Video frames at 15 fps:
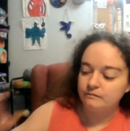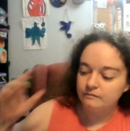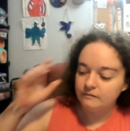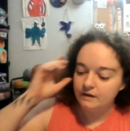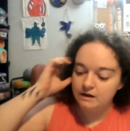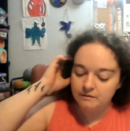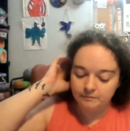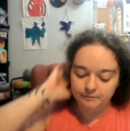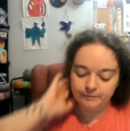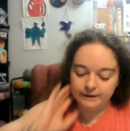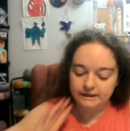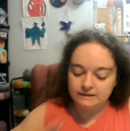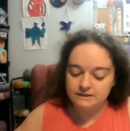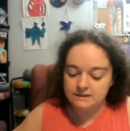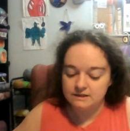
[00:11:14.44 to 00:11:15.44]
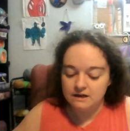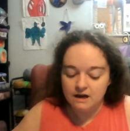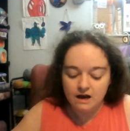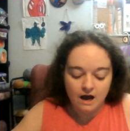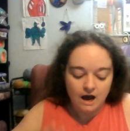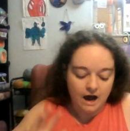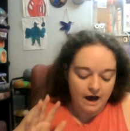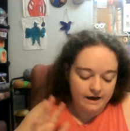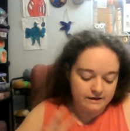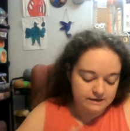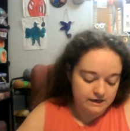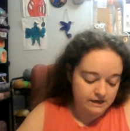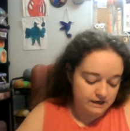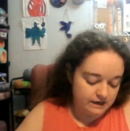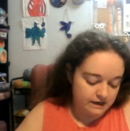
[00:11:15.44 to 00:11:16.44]
But I
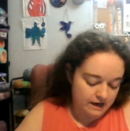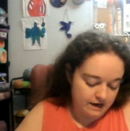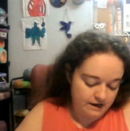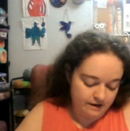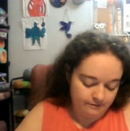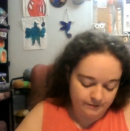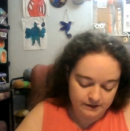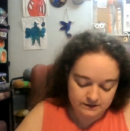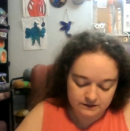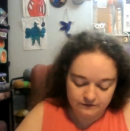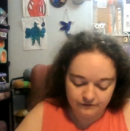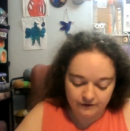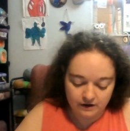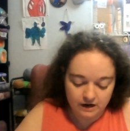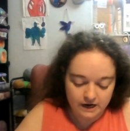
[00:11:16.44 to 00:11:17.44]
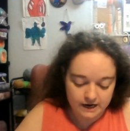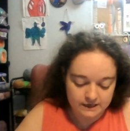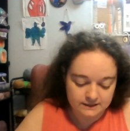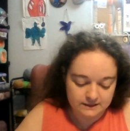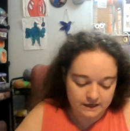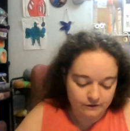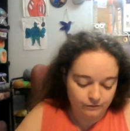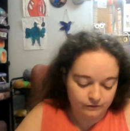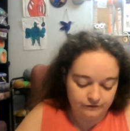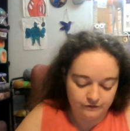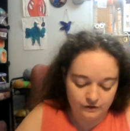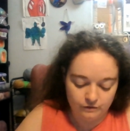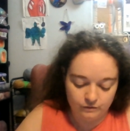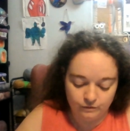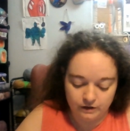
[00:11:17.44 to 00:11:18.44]
think as far as a
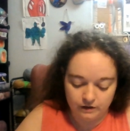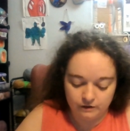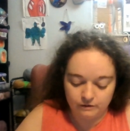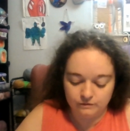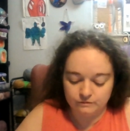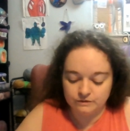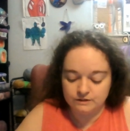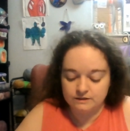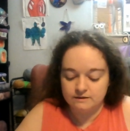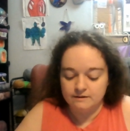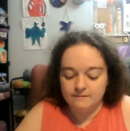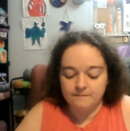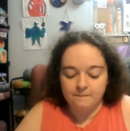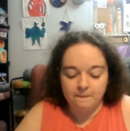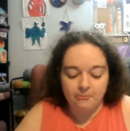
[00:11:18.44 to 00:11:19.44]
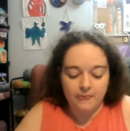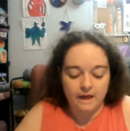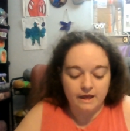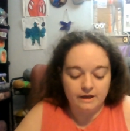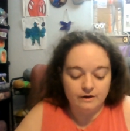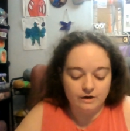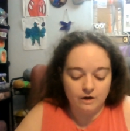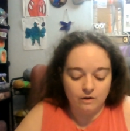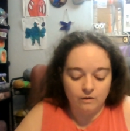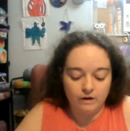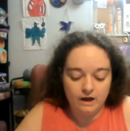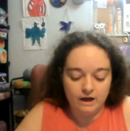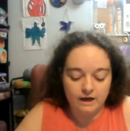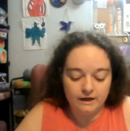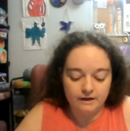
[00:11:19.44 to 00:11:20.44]
review goes, you know,
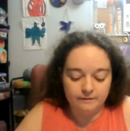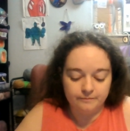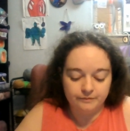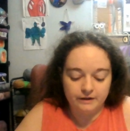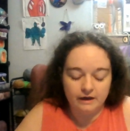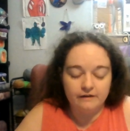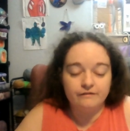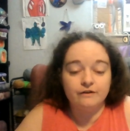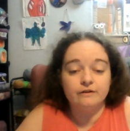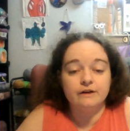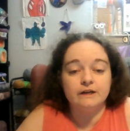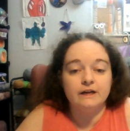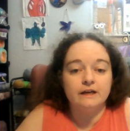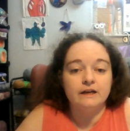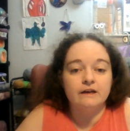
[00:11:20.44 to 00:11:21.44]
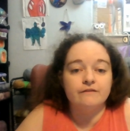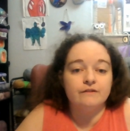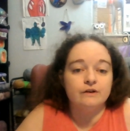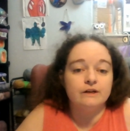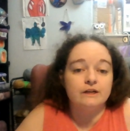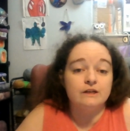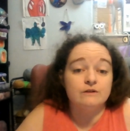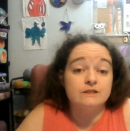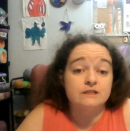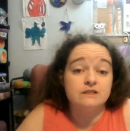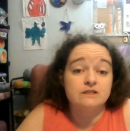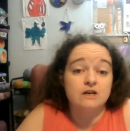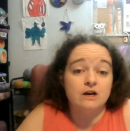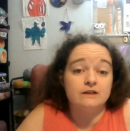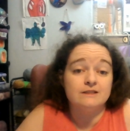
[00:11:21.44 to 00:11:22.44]
if you're gonna use this
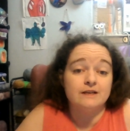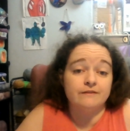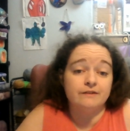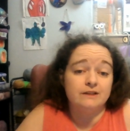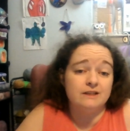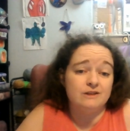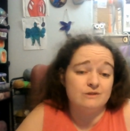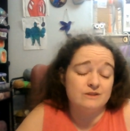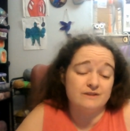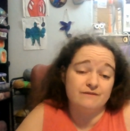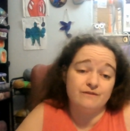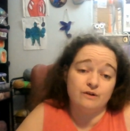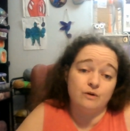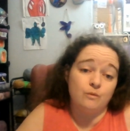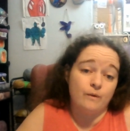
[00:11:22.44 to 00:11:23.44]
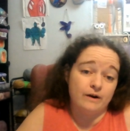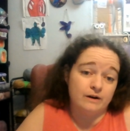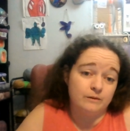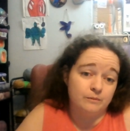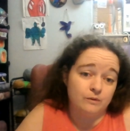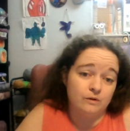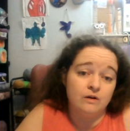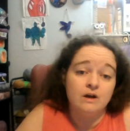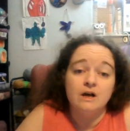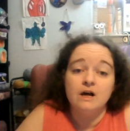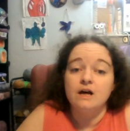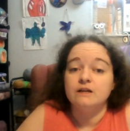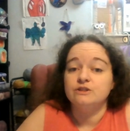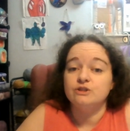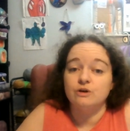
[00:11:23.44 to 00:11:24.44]
yarn, definitely use it for a wearable.
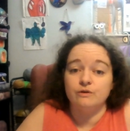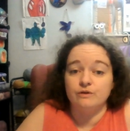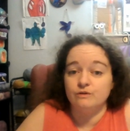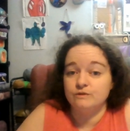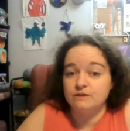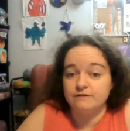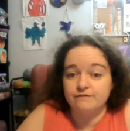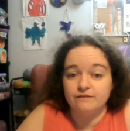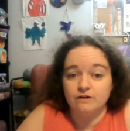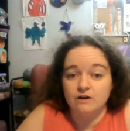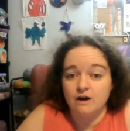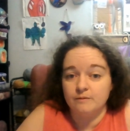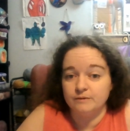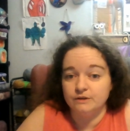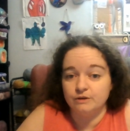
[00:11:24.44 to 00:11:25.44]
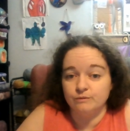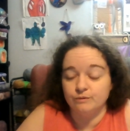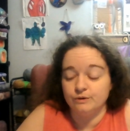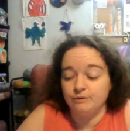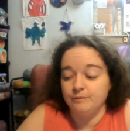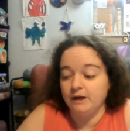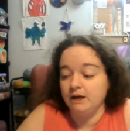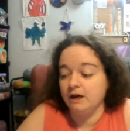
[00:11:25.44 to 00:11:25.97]
Don't use it for amigurumi.